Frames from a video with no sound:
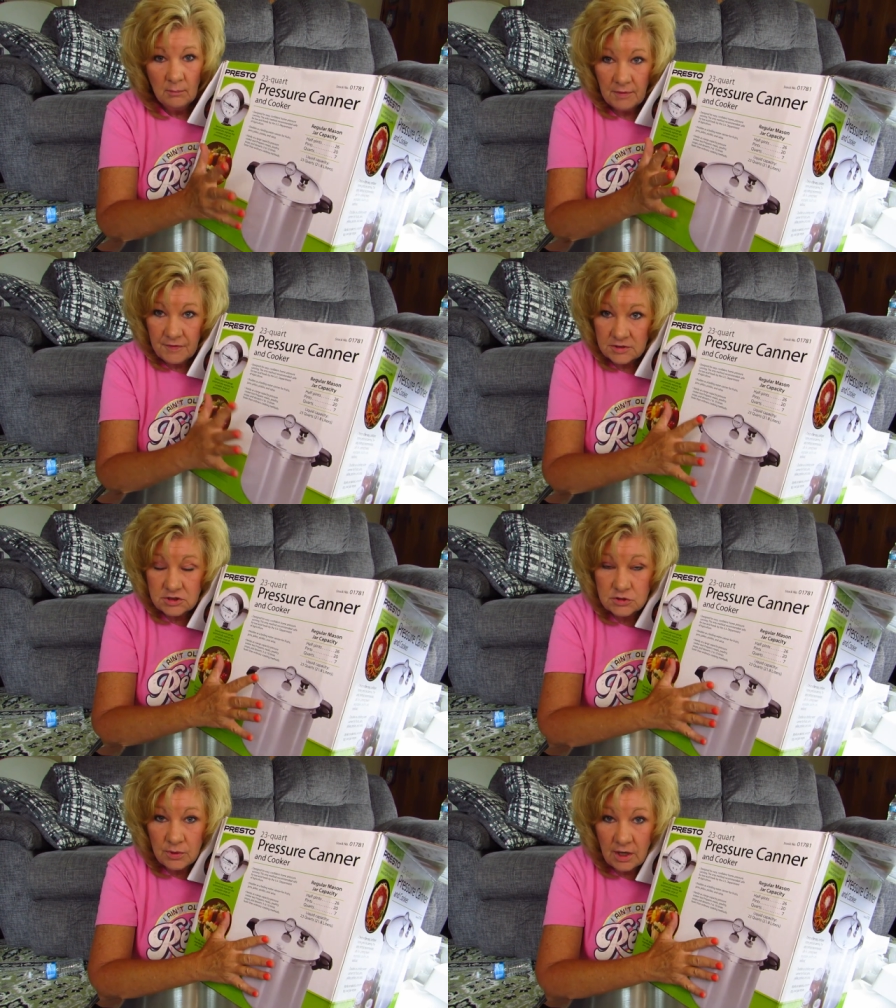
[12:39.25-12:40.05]
but
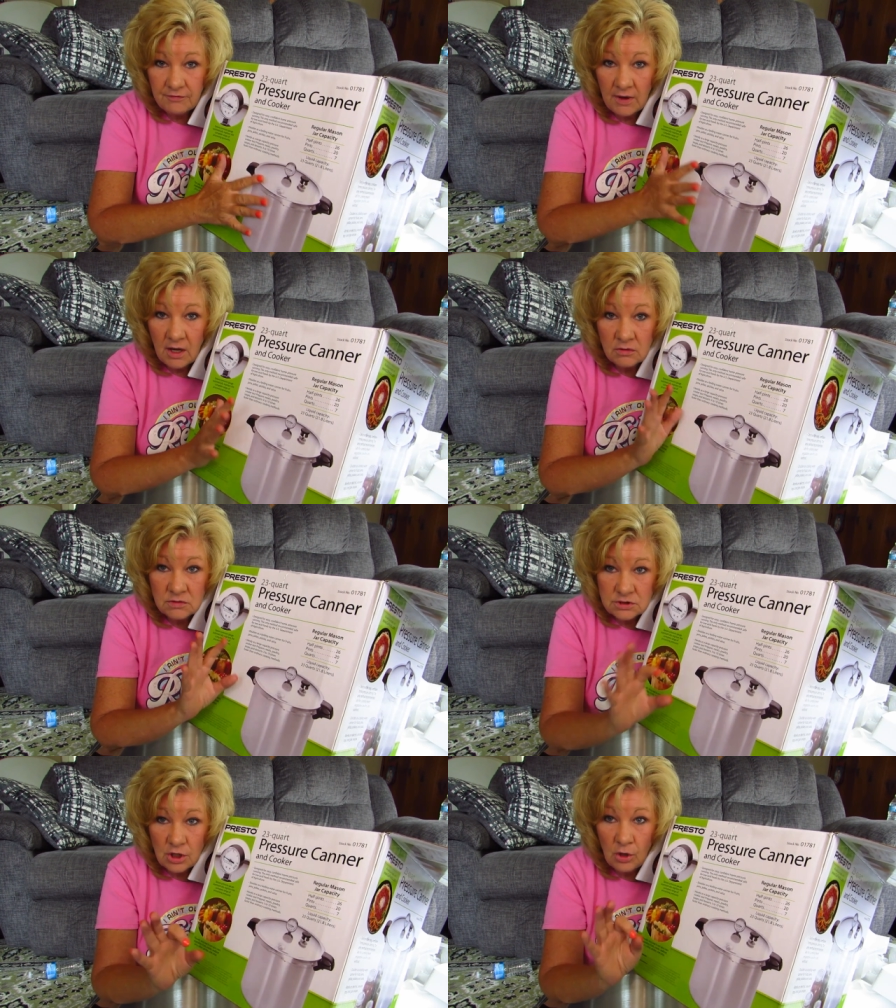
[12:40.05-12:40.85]
this is what I
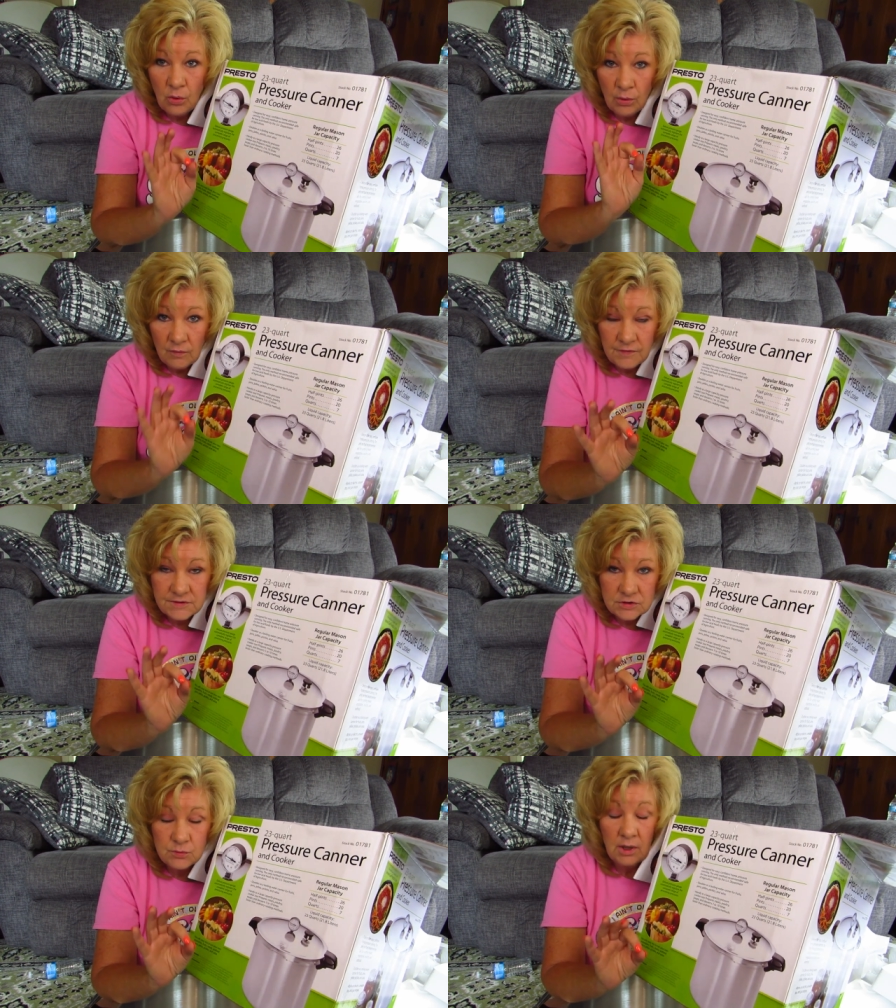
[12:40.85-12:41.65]
found, so
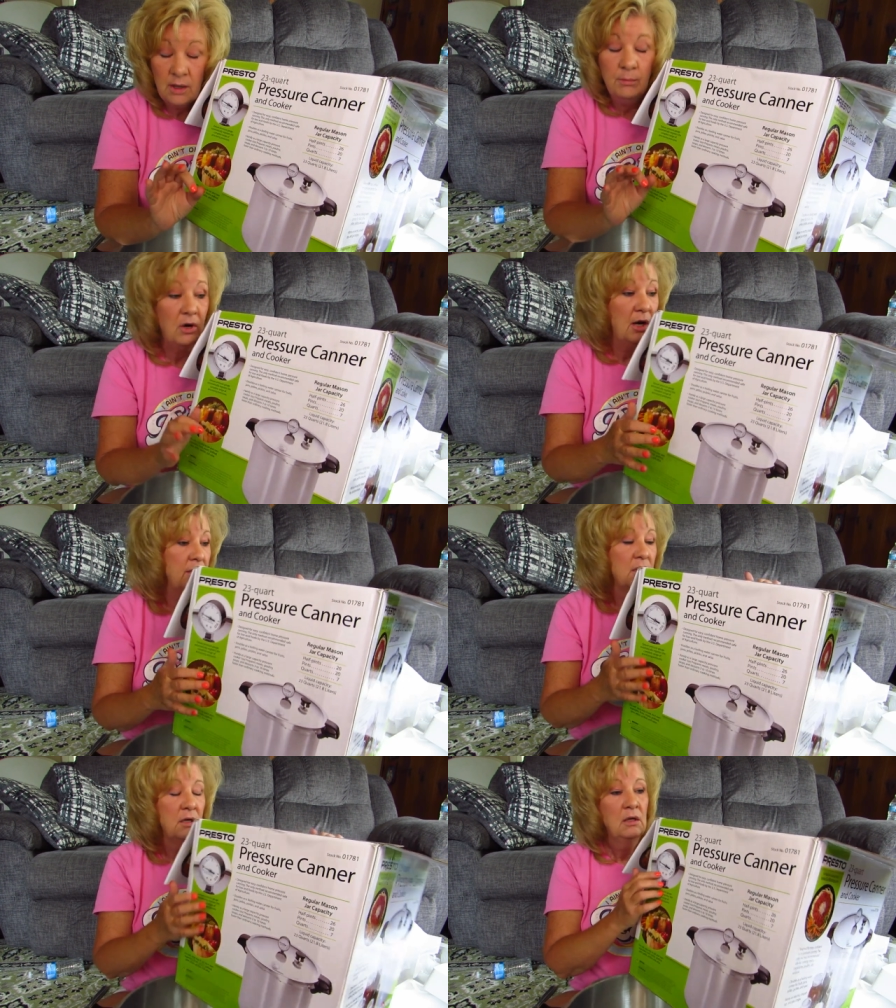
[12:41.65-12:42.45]
this is what I bought,
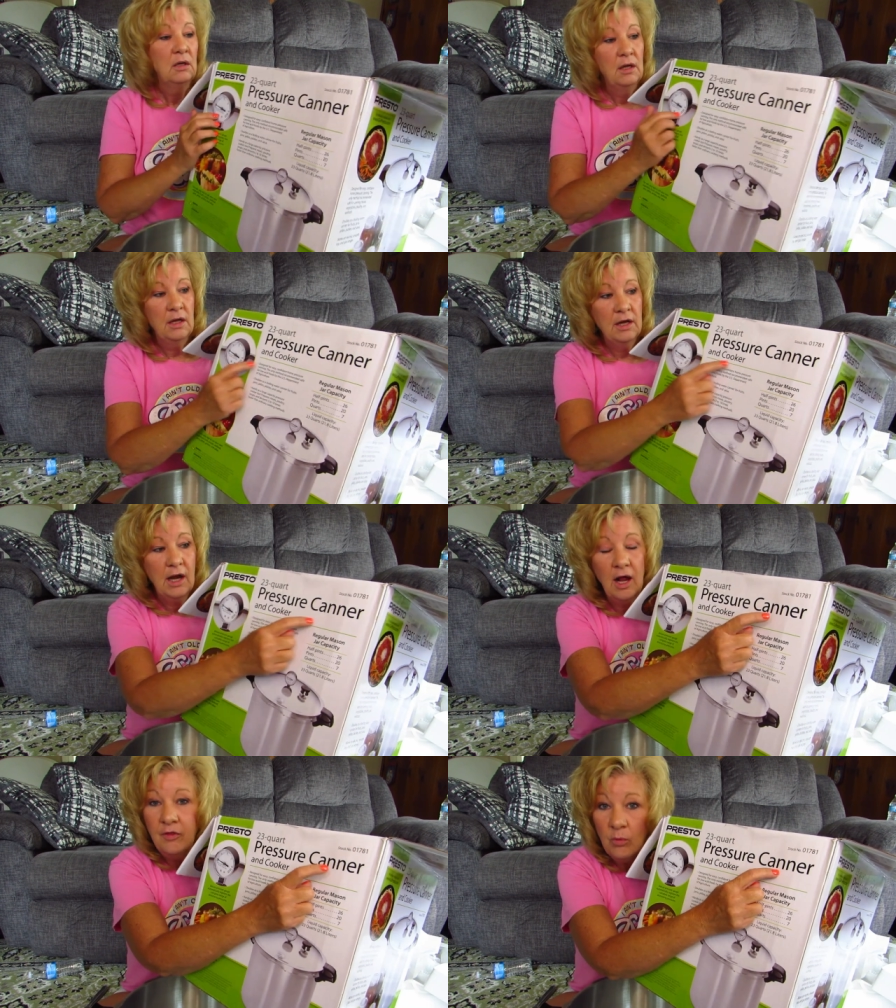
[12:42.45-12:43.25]
and it
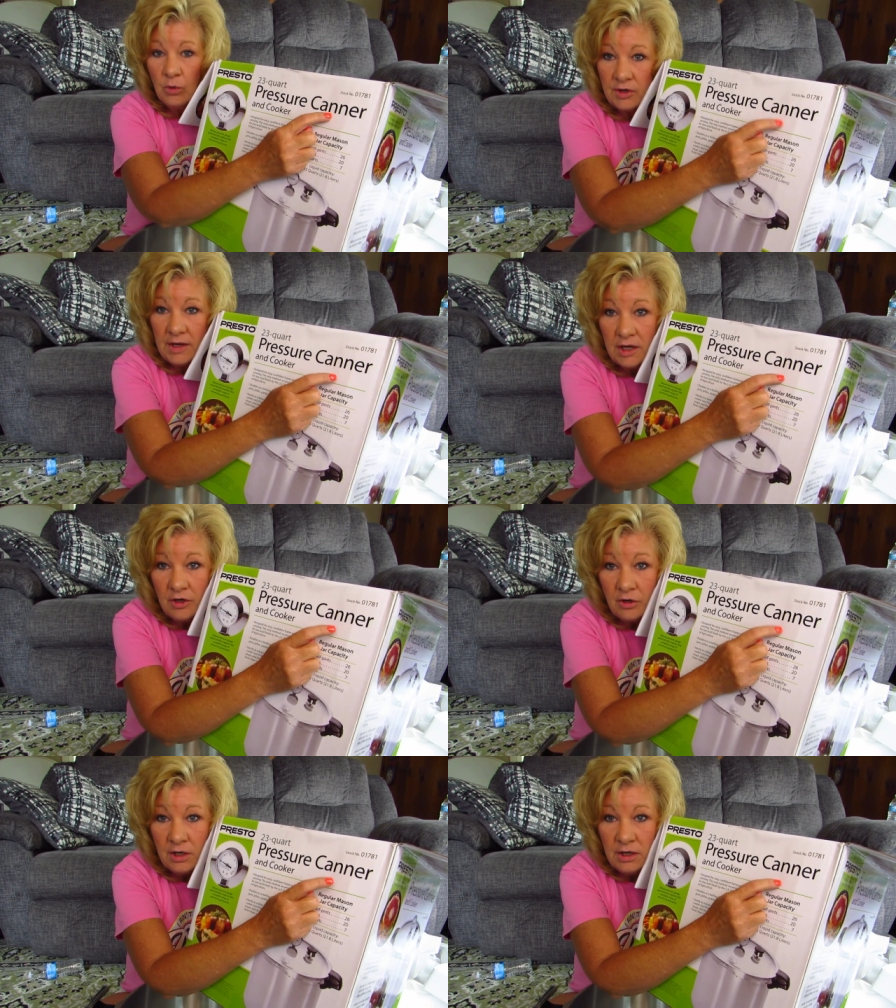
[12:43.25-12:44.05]
had the word
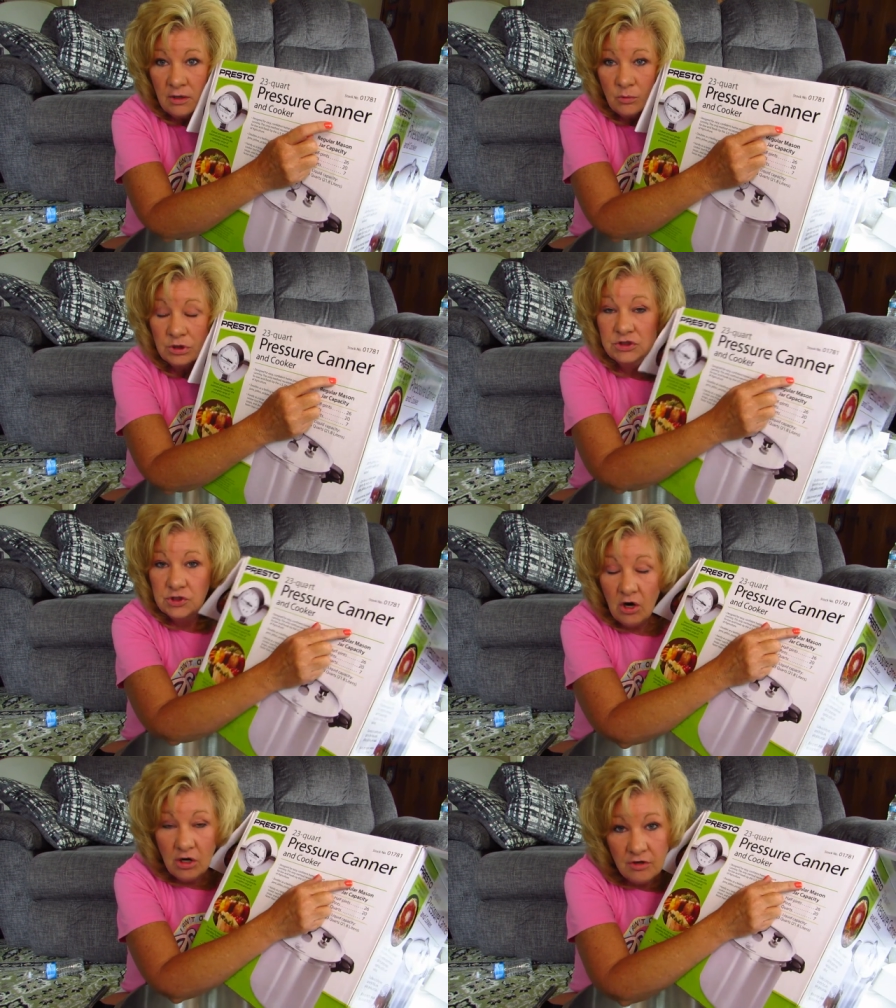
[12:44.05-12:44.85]
canner in it, which is
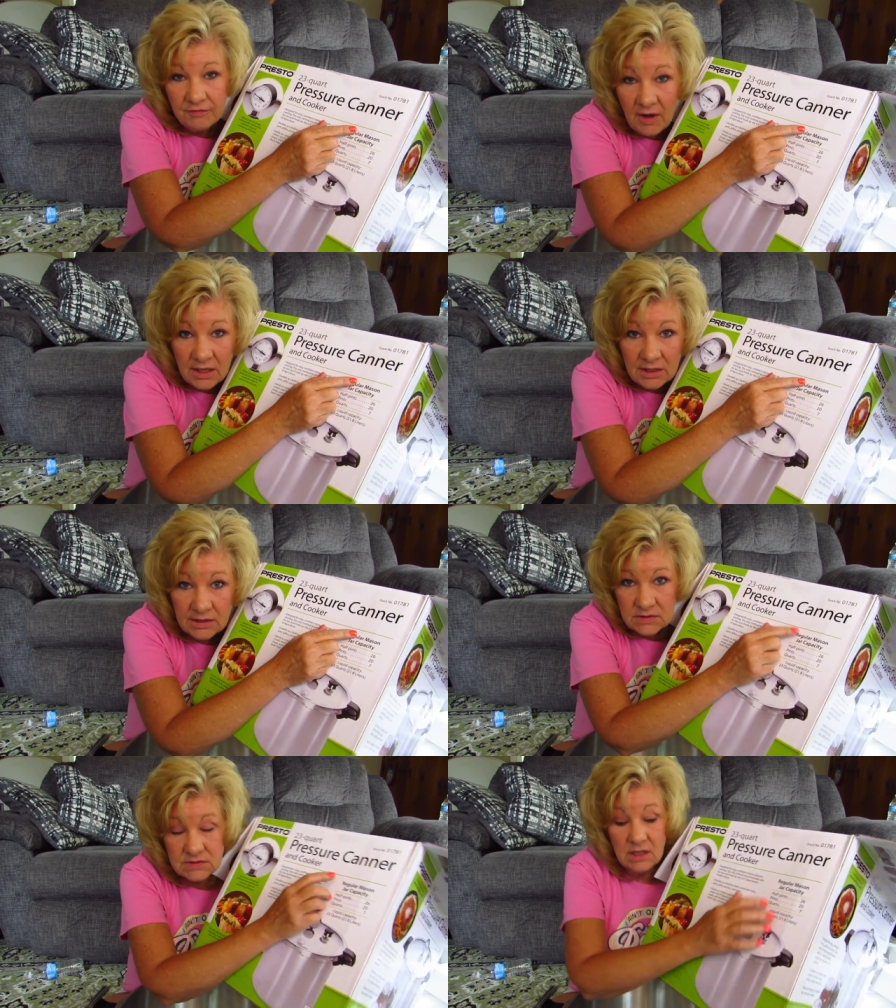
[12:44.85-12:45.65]
hard to find
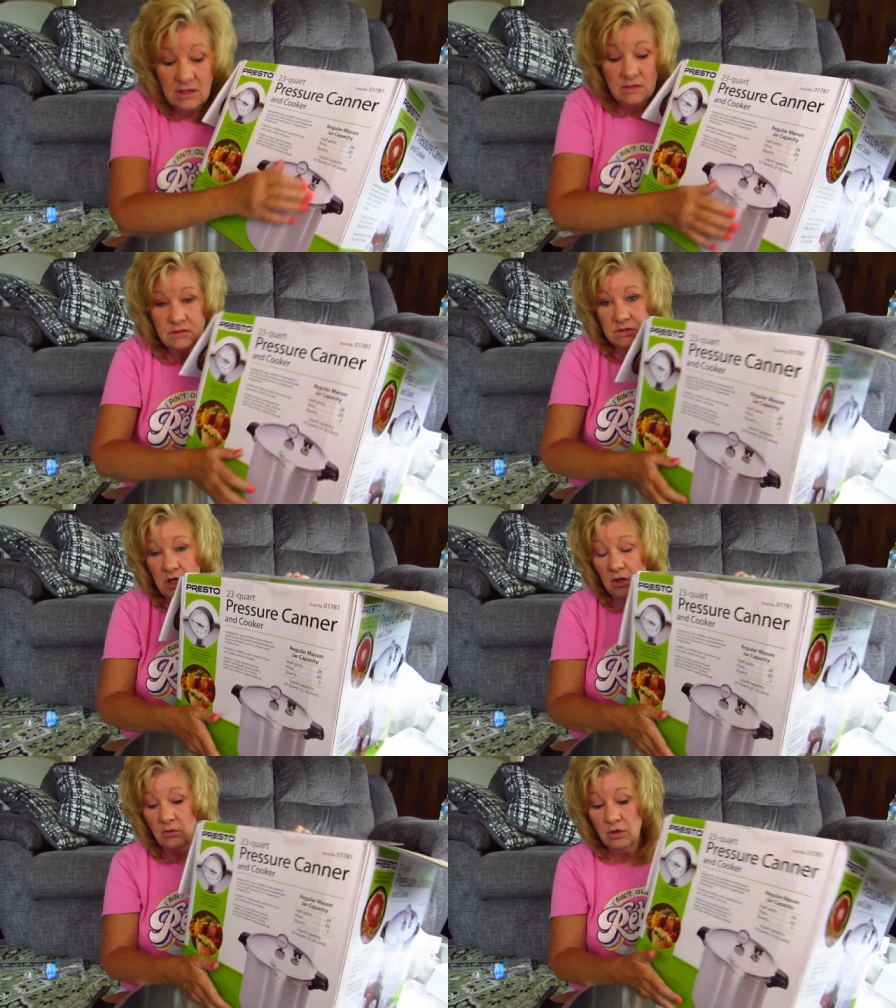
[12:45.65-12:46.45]
these days,
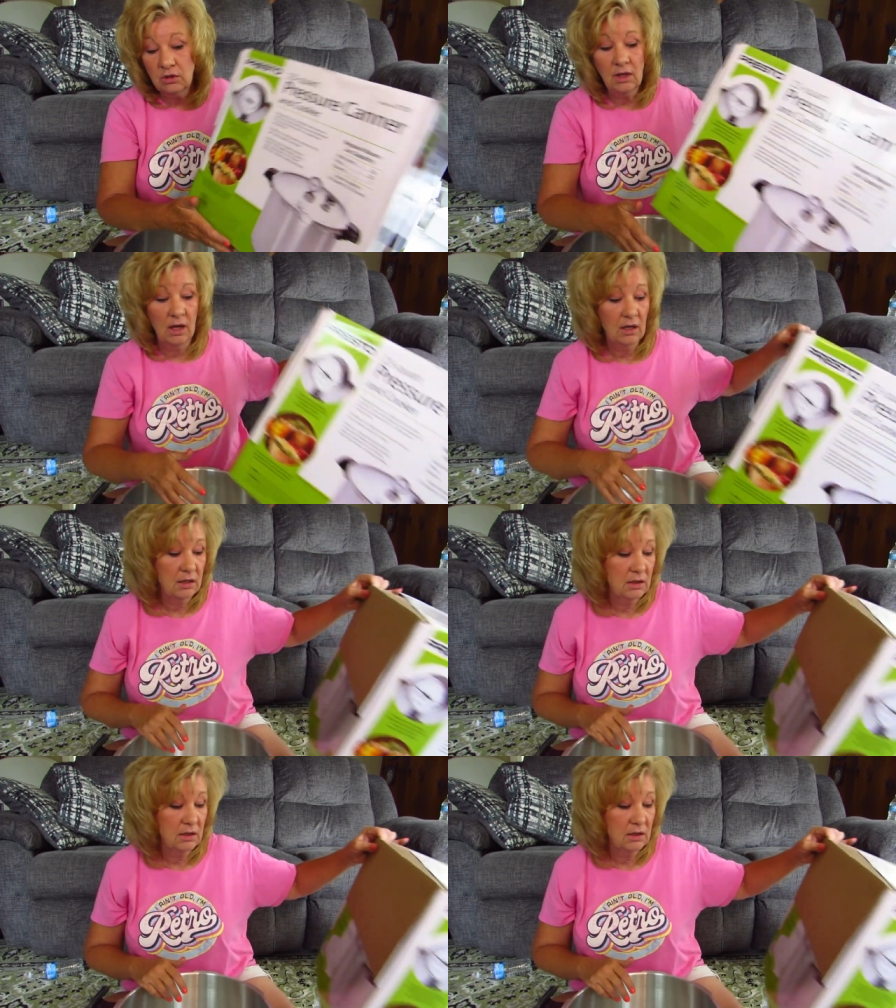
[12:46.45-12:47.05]
so good luck.